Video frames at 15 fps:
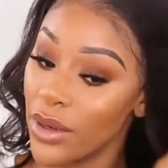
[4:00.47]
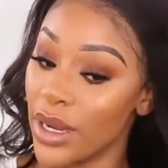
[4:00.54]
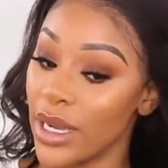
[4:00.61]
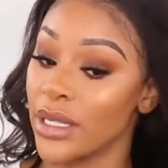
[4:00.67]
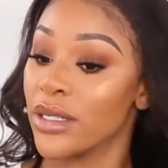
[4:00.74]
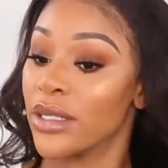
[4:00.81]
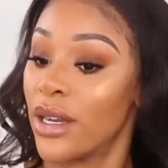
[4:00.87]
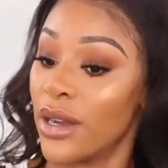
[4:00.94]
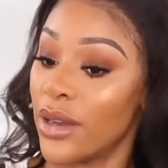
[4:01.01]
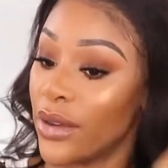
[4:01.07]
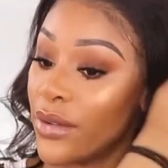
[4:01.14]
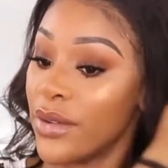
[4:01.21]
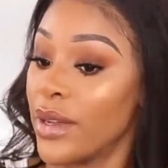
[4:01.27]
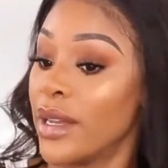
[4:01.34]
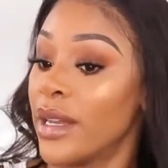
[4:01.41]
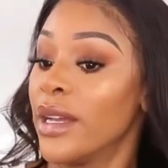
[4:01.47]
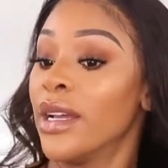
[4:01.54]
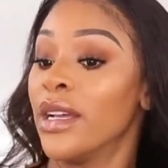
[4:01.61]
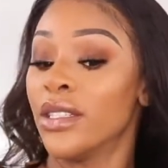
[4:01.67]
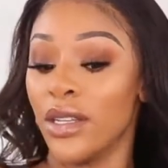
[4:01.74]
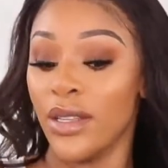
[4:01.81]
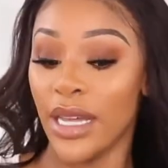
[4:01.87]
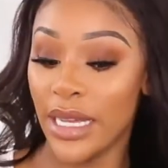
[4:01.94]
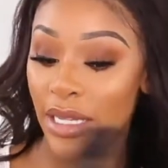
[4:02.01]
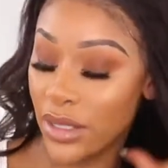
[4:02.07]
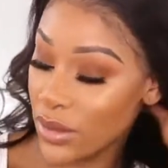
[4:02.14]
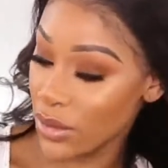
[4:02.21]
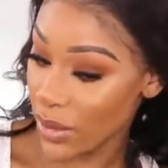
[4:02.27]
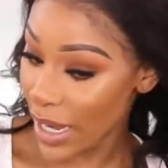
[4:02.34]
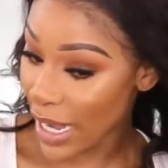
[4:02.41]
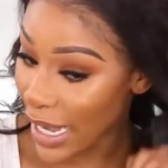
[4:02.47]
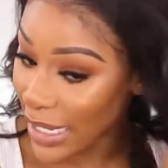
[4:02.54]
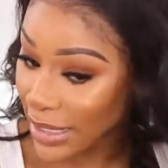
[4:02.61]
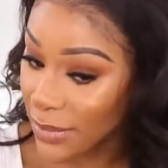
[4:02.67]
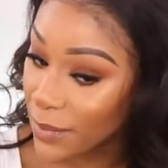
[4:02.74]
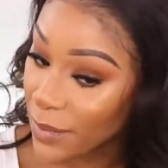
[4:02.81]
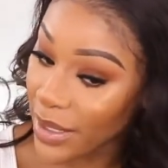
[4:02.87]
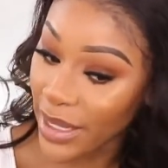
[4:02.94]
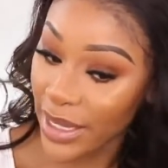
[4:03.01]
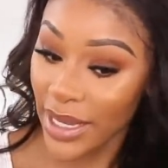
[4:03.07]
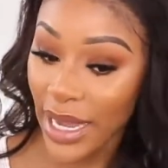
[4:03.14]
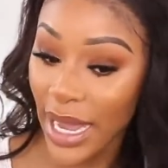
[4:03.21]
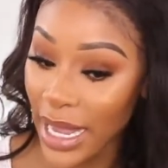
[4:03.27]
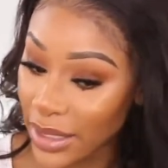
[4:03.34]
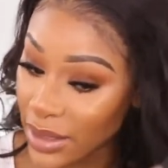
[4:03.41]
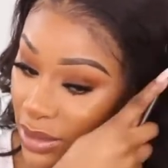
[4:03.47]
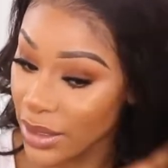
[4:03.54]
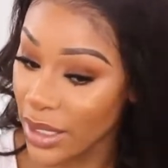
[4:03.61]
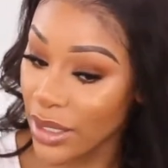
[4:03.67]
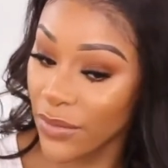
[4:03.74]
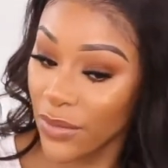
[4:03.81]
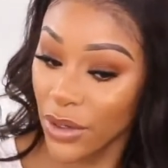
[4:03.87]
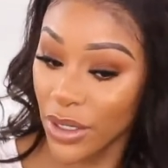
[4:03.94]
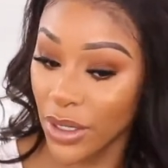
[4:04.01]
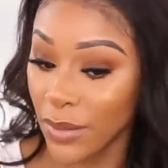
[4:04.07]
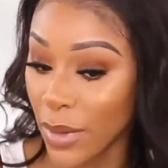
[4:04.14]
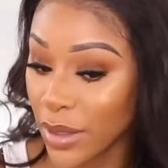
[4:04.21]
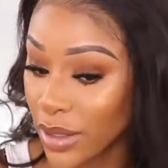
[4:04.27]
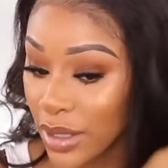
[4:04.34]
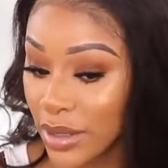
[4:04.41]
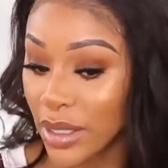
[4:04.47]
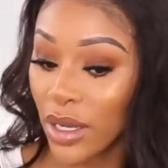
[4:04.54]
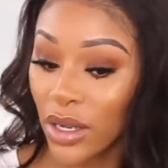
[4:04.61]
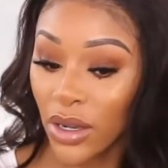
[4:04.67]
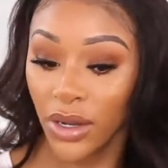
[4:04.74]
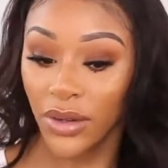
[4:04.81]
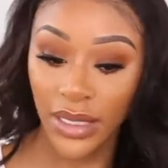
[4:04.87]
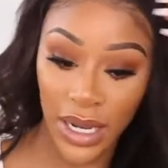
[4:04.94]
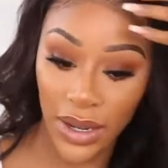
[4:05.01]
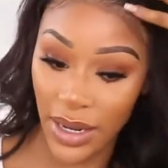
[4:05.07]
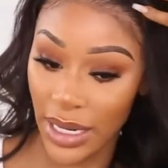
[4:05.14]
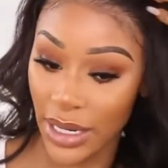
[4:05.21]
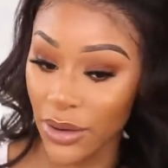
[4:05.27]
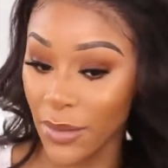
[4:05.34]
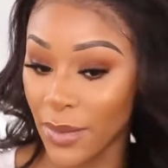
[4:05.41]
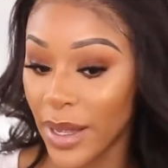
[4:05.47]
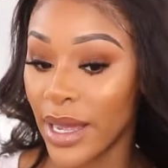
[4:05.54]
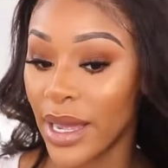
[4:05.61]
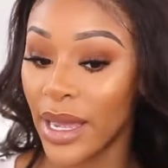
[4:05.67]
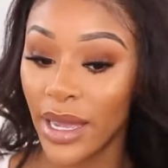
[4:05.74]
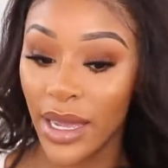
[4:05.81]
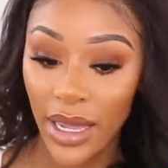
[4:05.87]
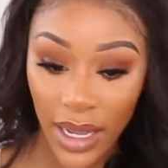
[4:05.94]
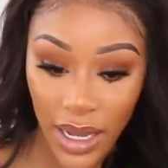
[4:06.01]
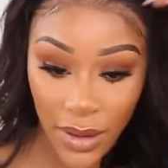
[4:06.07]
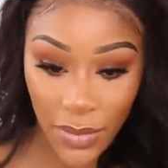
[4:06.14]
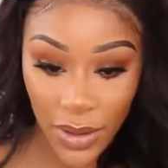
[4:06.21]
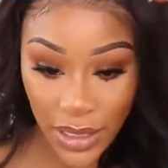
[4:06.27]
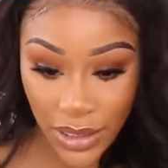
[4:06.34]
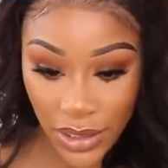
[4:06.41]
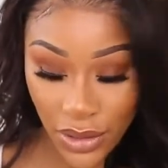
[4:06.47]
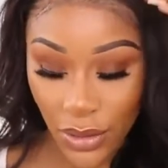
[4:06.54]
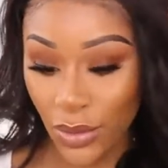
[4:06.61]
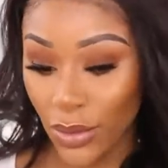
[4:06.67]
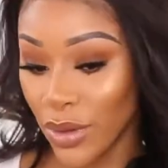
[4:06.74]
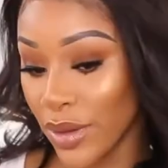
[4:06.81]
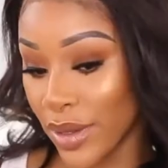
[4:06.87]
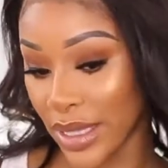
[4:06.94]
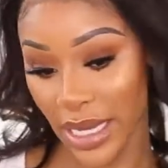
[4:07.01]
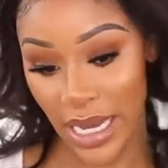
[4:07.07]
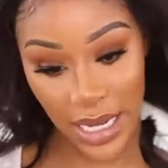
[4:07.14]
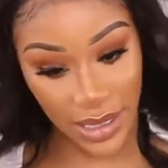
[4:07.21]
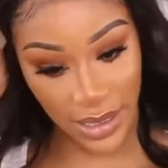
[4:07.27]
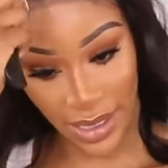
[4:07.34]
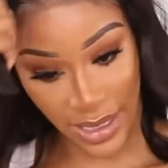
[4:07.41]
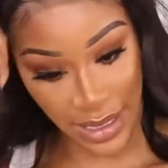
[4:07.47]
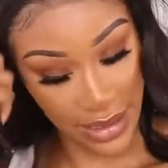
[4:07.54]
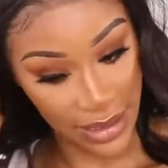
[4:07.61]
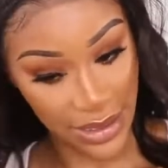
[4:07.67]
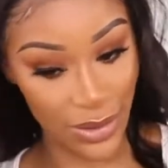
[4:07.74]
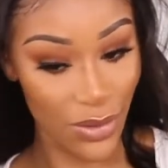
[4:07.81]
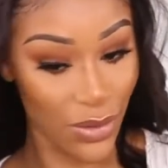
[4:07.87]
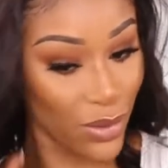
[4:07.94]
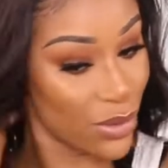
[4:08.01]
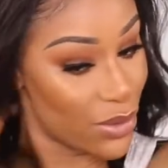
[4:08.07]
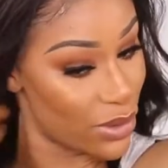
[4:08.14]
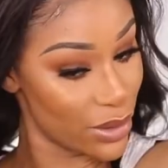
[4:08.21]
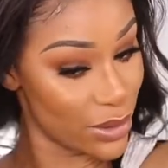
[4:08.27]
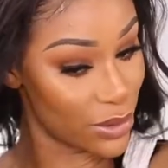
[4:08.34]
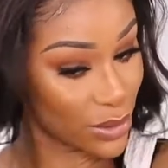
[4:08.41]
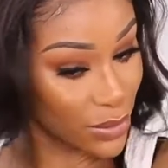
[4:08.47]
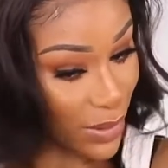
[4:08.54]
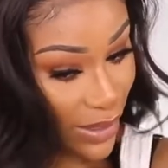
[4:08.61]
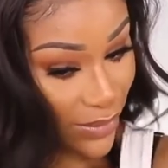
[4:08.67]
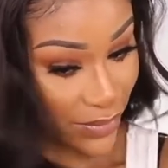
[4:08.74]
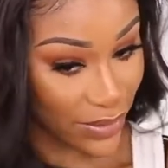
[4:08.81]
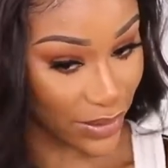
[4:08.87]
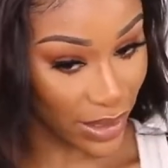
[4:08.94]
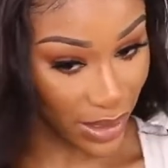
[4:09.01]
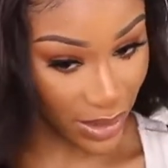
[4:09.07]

it through like so so that it's not as big and so that the volume does go down a little bit but I still want that nice or loose wave